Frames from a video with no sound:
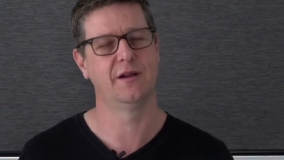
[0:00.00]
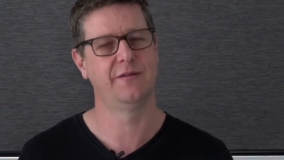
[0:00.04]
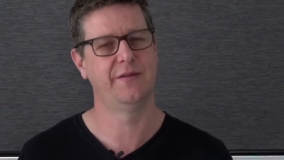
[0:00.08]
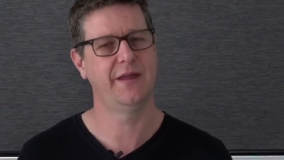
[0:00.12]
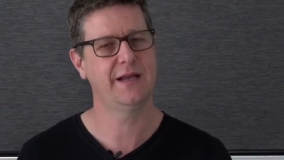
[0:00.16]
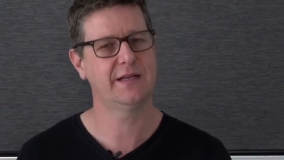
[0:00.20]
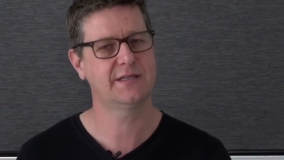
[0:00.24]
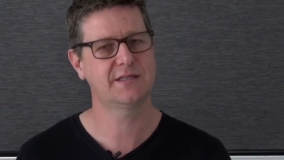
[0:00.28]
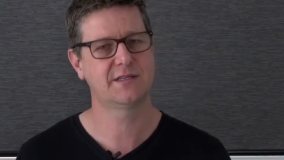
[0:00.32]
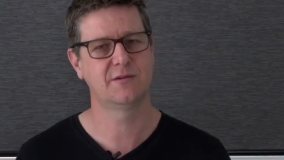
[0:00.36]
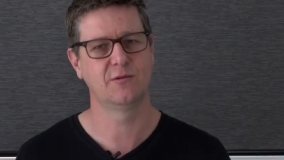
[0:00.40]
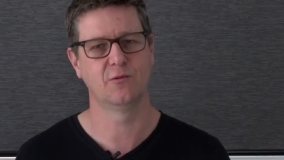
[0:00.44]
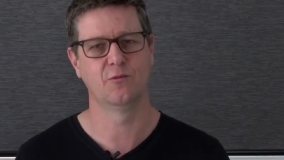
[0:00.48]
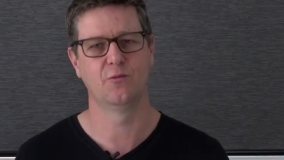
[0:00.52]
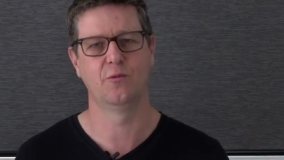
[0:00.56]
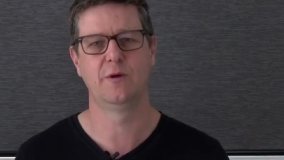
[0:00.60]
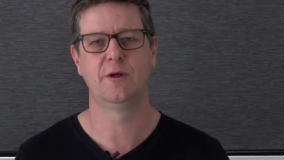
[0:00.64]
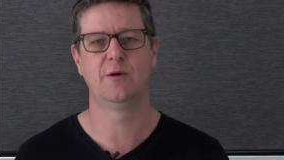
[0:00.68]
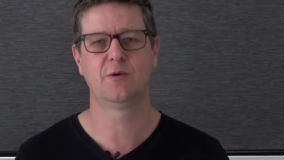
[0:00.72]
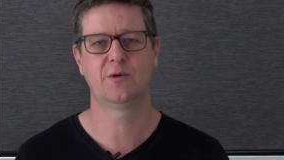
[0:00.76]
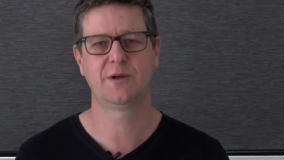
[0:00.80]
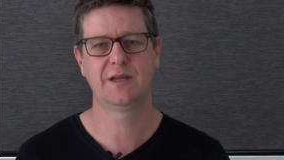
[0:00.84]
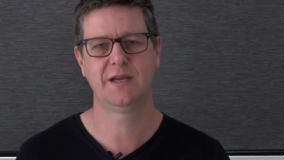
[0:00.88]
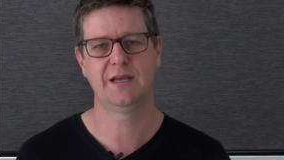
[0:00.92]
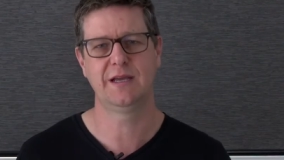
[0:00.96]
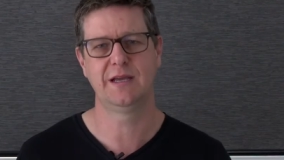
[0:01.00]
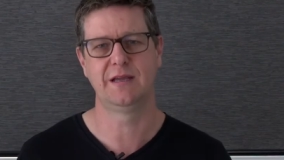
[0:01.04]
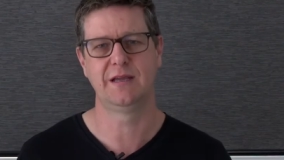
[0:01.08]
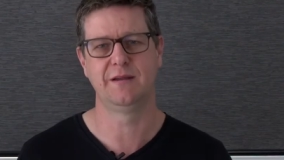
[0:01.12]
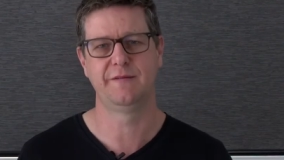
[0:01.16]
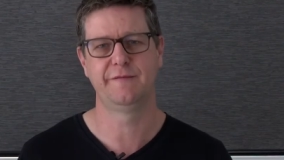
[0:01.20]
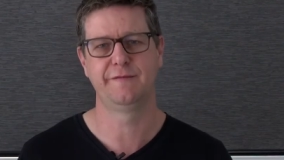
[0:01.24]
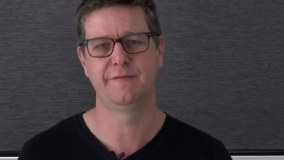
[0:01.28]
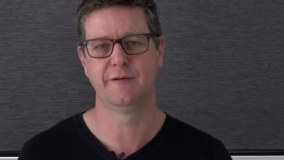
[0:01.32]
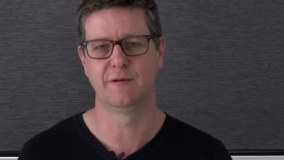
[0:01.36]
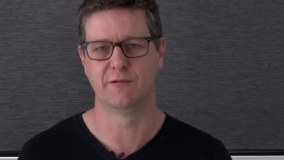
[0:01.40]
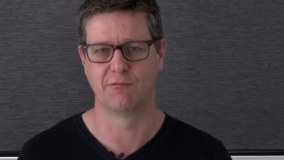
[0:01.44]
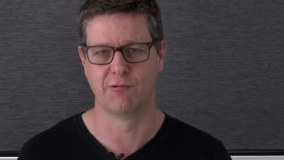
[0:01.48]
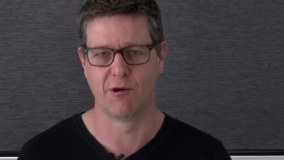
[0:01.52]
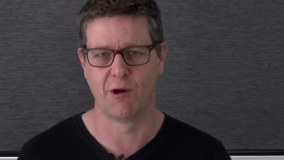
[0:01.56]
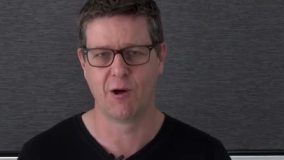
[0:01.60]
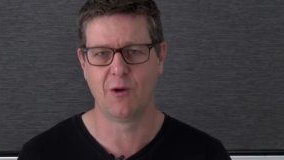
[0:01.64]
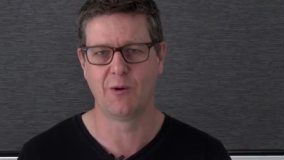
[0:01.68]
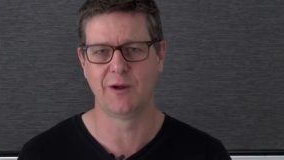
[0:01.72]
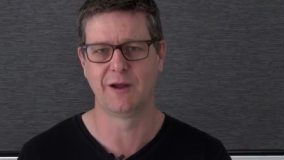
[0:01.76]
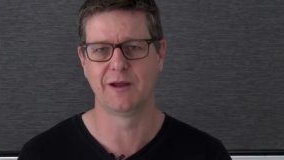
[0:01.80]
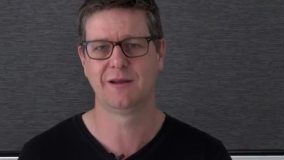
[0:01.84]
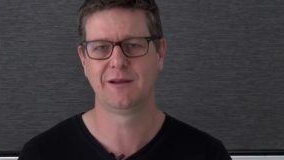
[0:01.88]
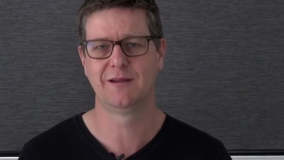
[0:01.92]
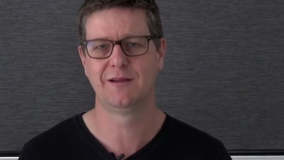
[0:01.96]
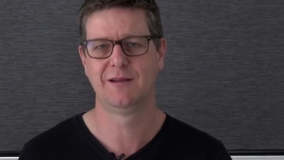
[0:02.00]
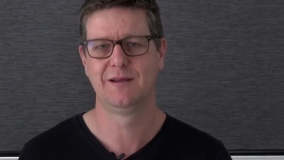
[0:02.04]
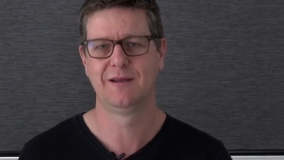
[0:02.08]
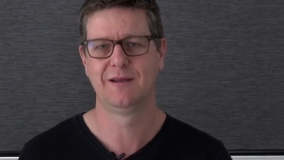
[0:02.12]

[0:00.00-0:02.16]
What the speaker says: And that's a real key for growing